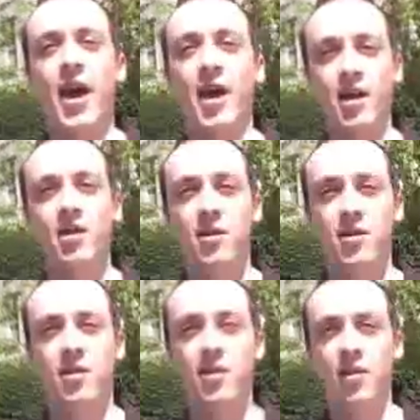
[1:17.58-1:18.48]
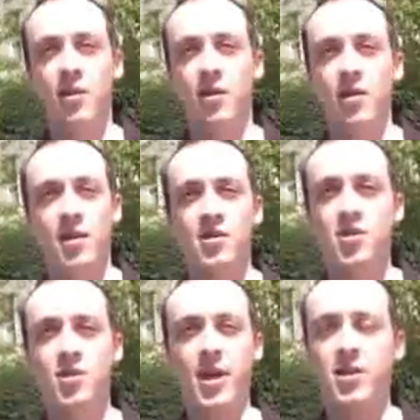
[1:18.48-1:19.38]
Yeah.
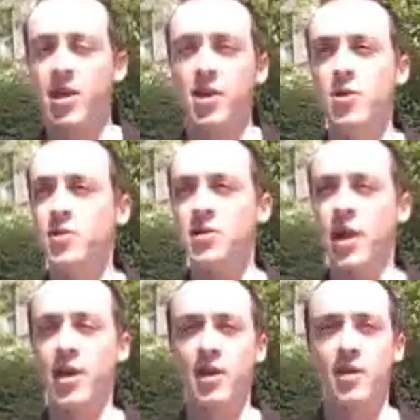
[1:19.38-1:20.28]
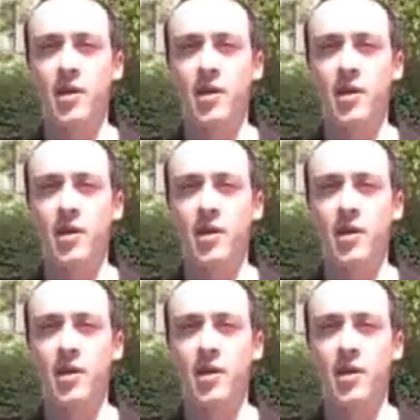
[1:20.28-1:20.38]
It's like a news site.